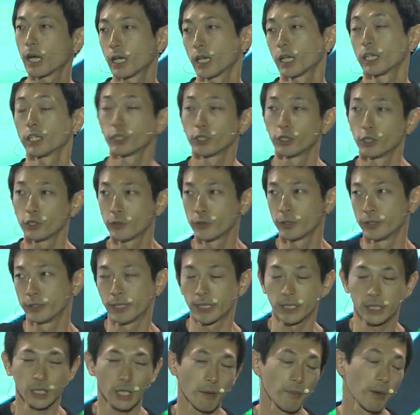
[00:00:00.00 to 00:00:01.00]
you will
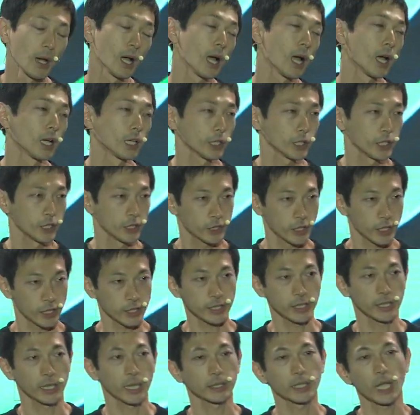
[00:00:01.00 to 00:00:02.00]
discover an
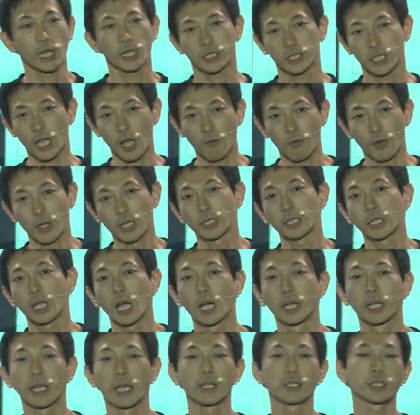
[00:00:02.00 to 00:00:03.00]
interesting attack surface
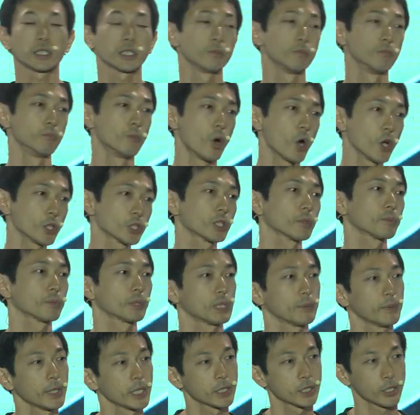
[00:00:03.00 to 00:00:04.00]
against the most
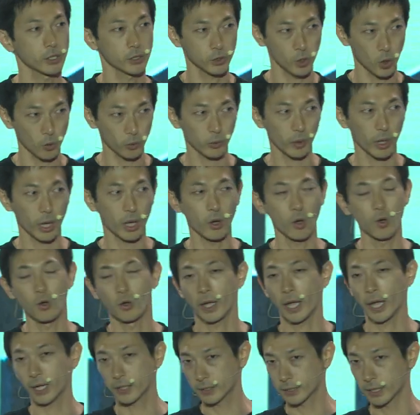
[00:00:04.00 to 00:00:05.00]
privileged software on
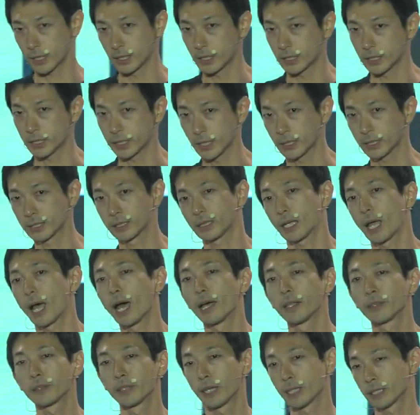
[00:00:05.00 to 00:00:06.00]
x86
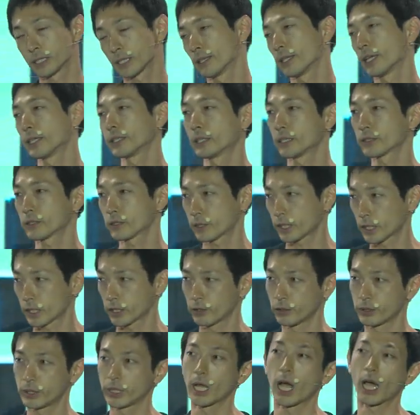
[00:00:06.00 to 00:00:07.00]
under the latest
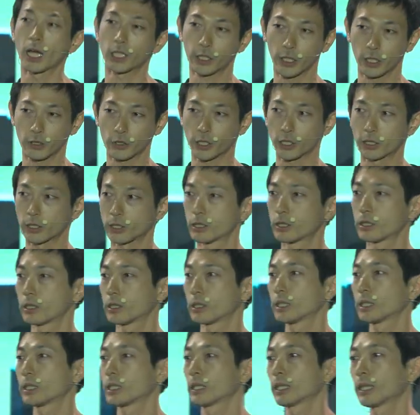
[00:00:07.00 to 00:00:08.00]
security architecture.
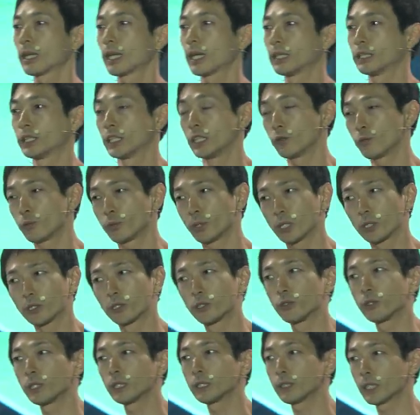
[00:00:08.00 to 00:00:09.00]
And if you are
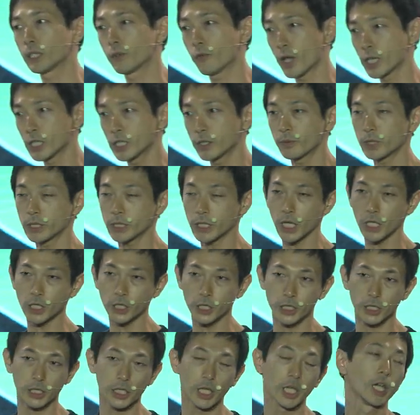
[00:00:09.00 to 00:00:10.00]
doing defensive
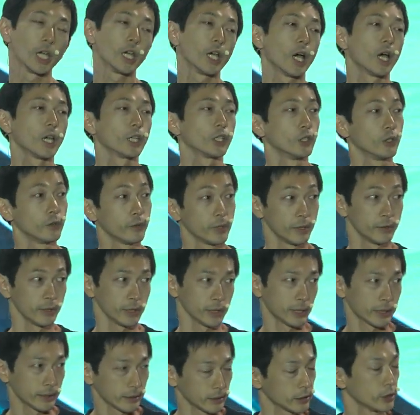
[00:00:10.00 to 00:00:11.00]
research, you
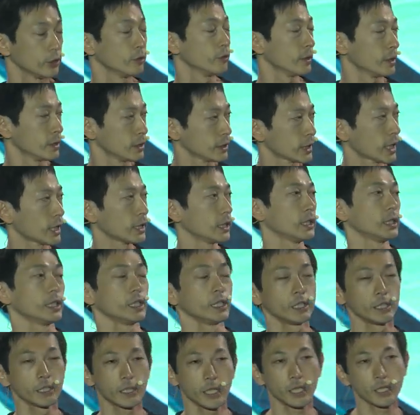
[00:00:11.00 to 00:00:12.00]
will study
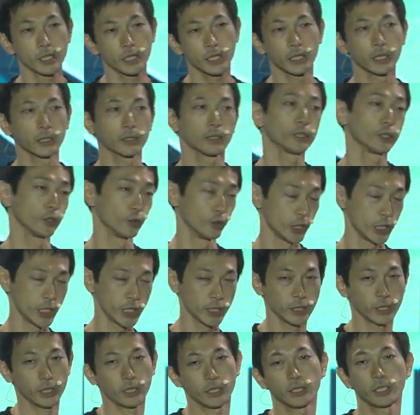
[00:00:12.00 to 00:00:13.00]
interesting, unique
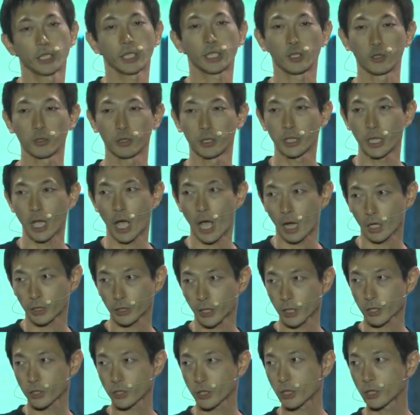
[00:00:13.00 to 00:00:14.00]
security
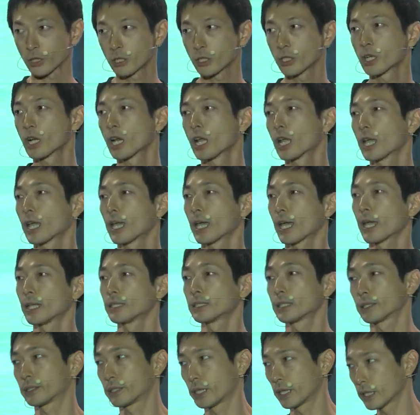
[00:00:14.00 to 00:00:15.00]
architecture and the
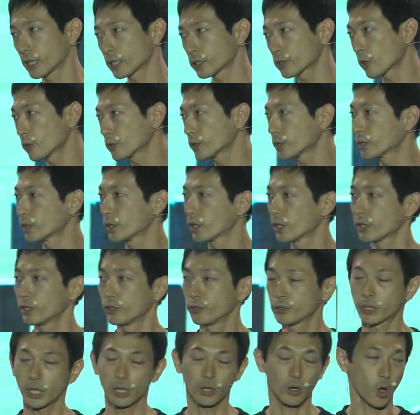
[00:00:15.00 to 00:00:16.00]
data source you
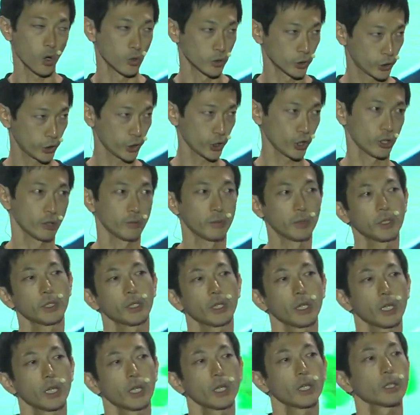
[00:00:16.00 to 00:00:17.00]
can consume
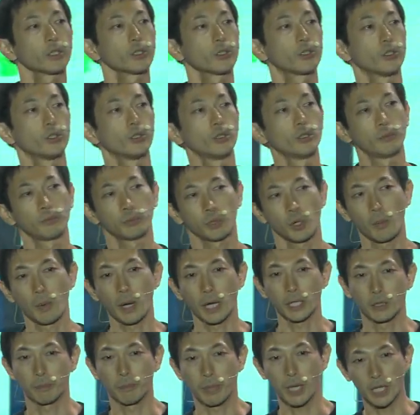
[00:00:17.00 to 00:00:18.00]
to
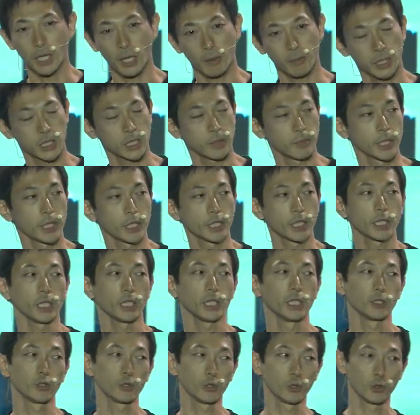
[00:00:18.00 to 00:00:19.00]
provide better visibility
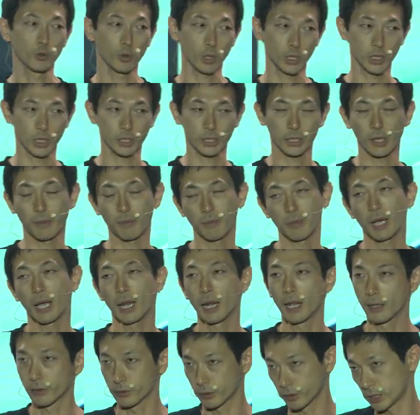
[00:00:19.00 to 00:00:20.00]
into your system
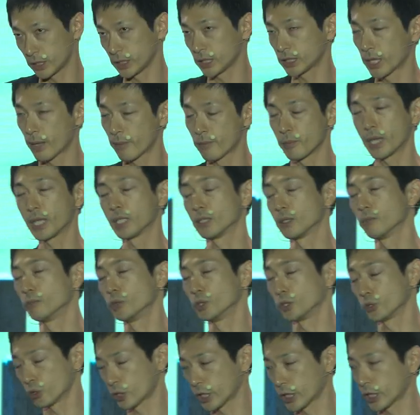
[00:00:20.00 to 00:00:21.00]
around the system and
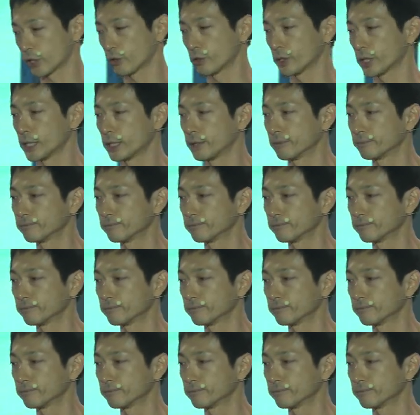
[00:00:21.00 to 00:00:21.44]
boot security.